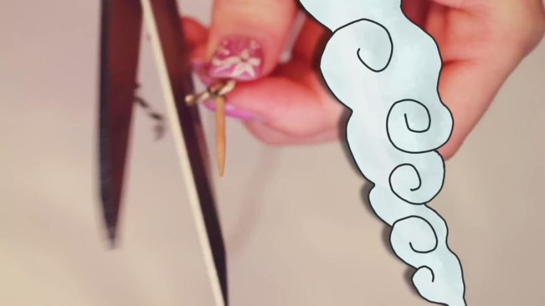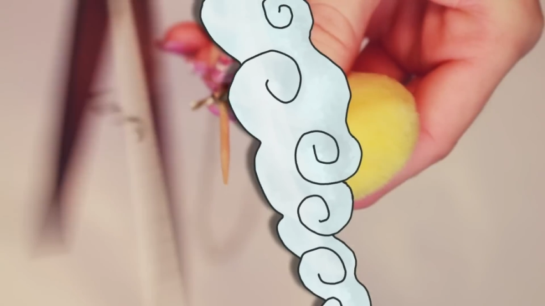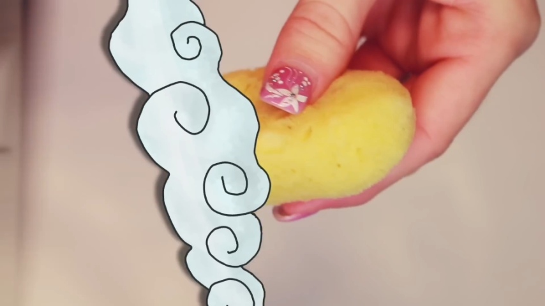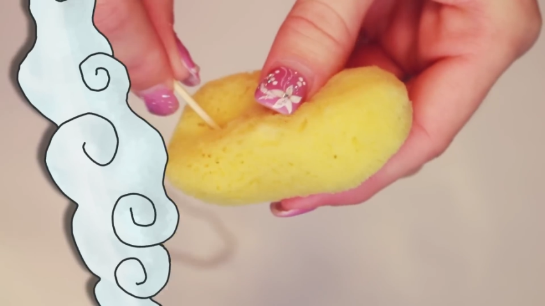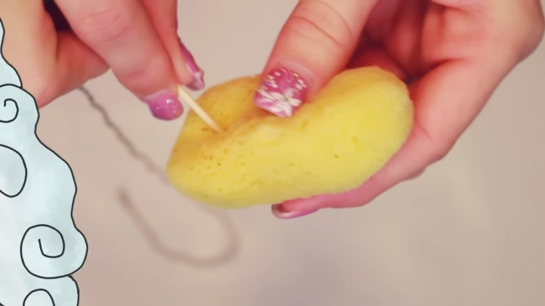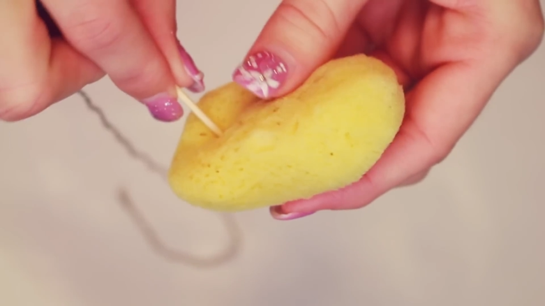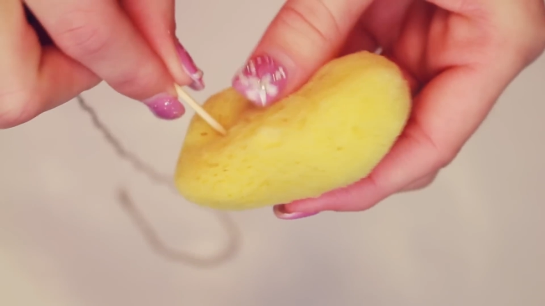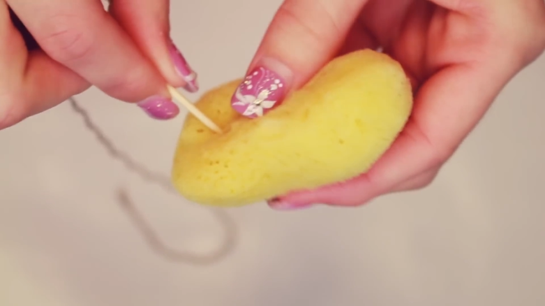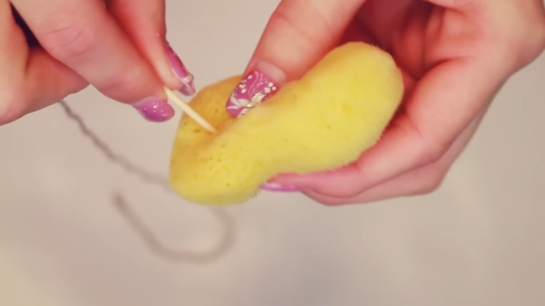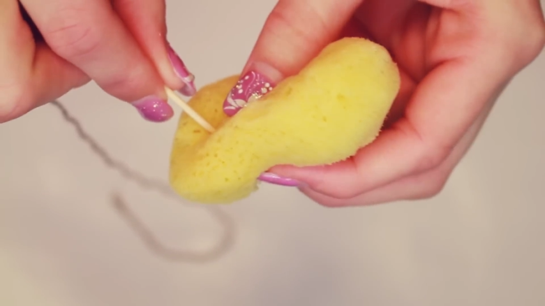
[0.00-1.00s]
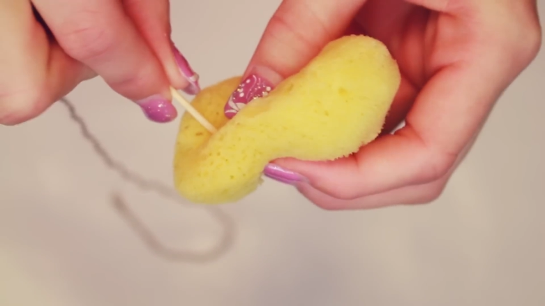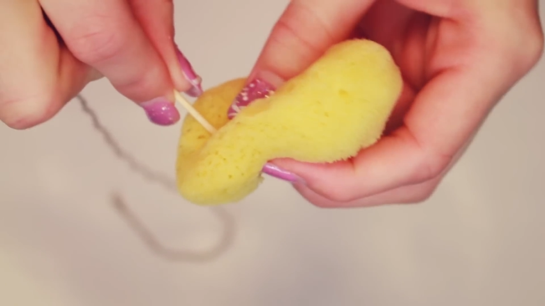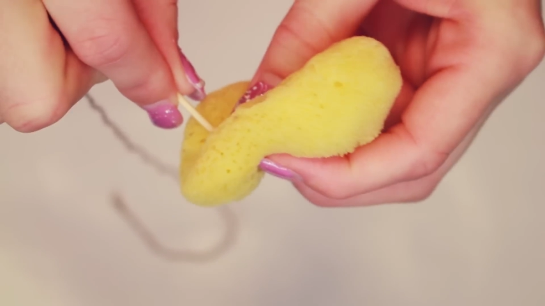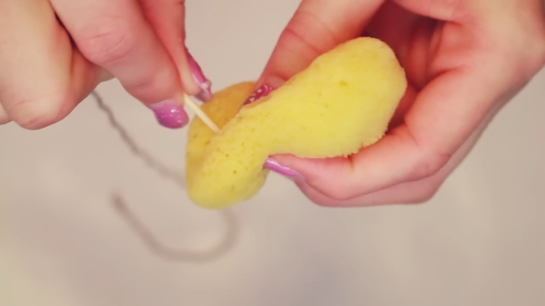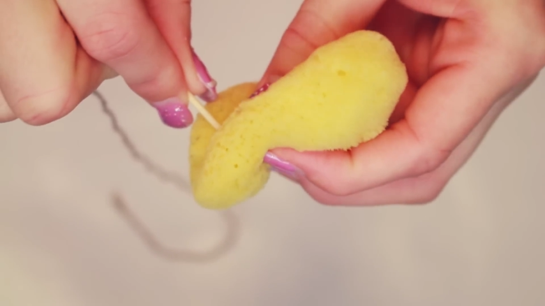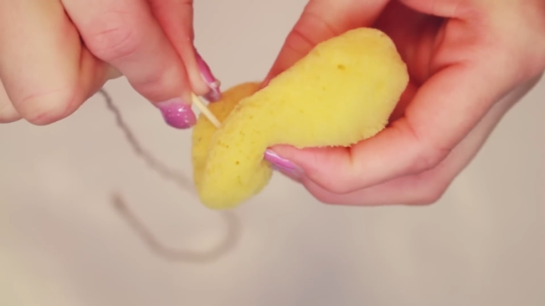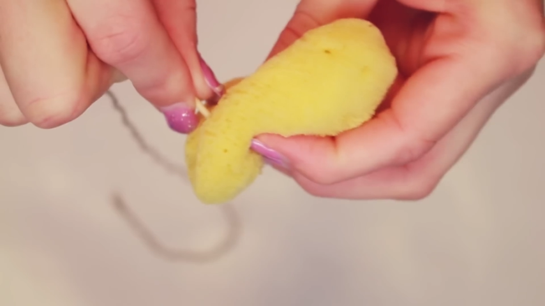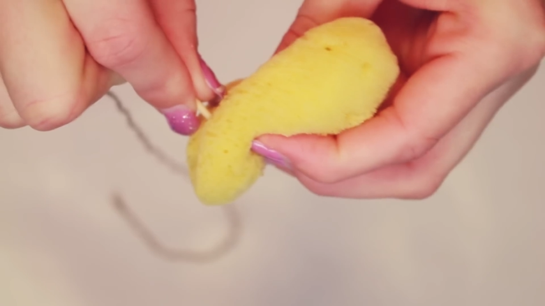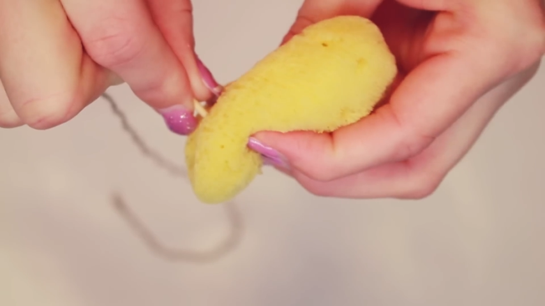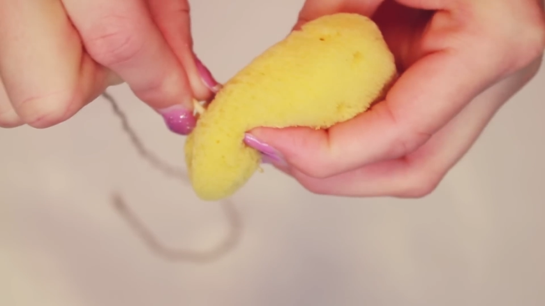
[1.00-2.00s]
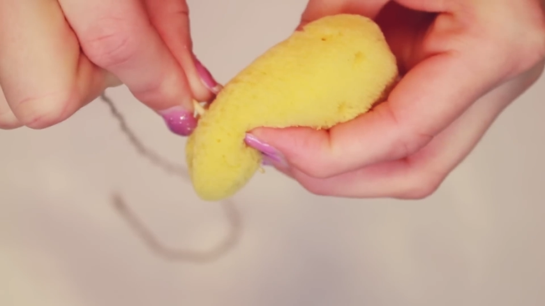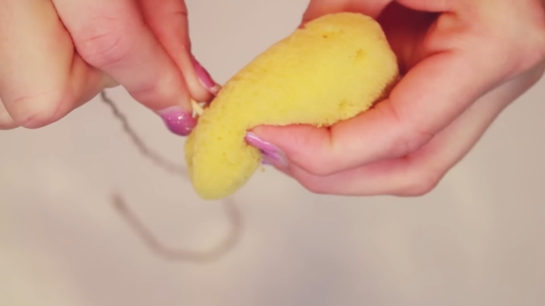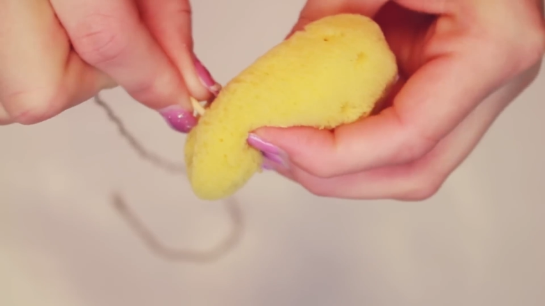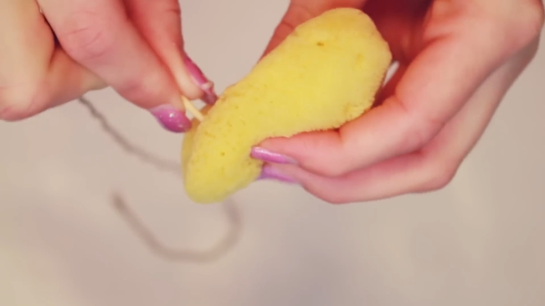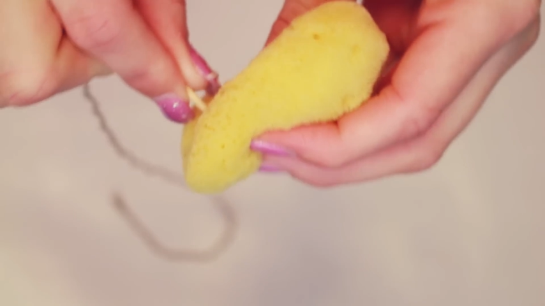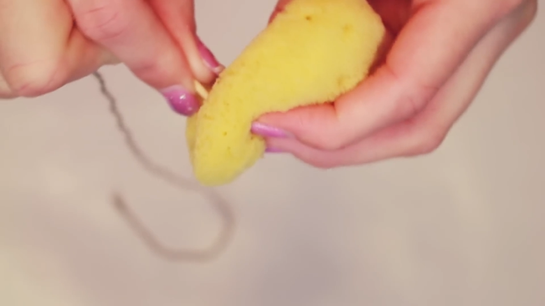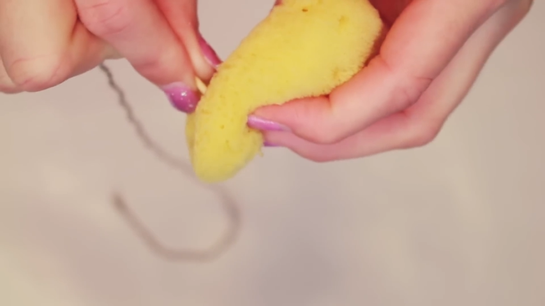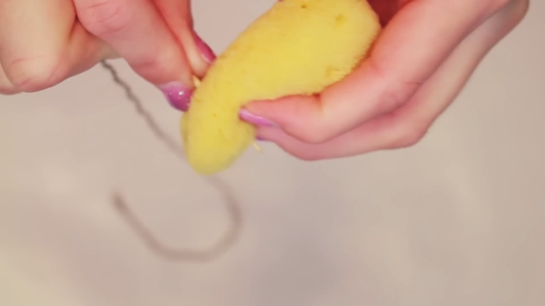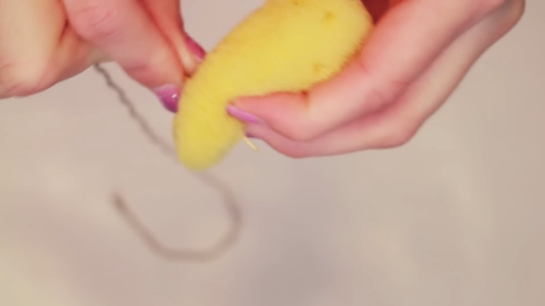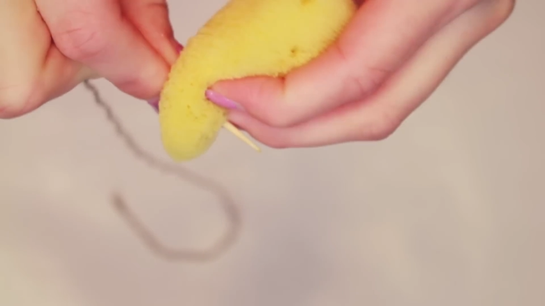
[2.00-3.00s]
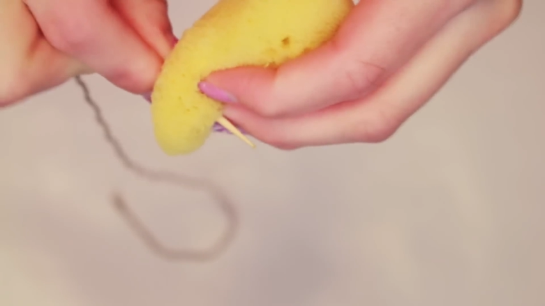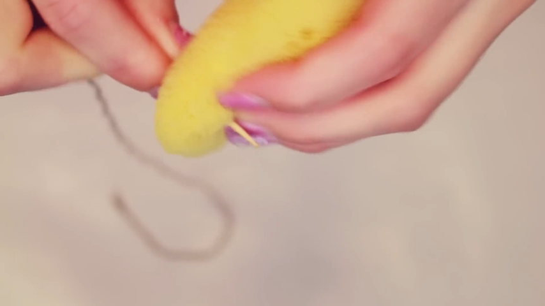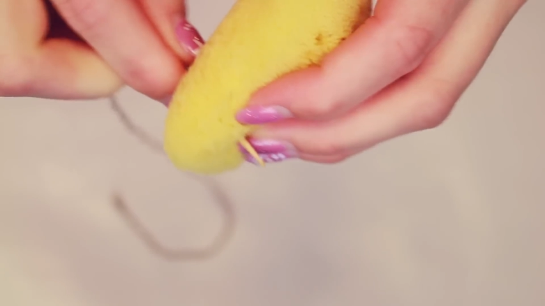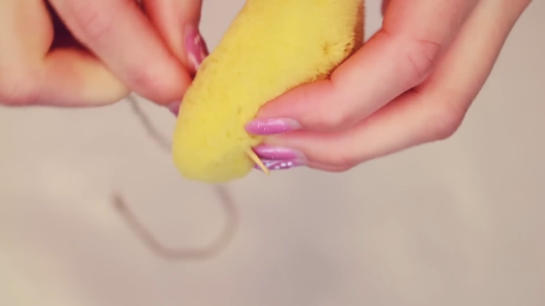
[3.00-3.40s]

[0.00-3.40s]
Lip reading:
[unreadable: no face in view]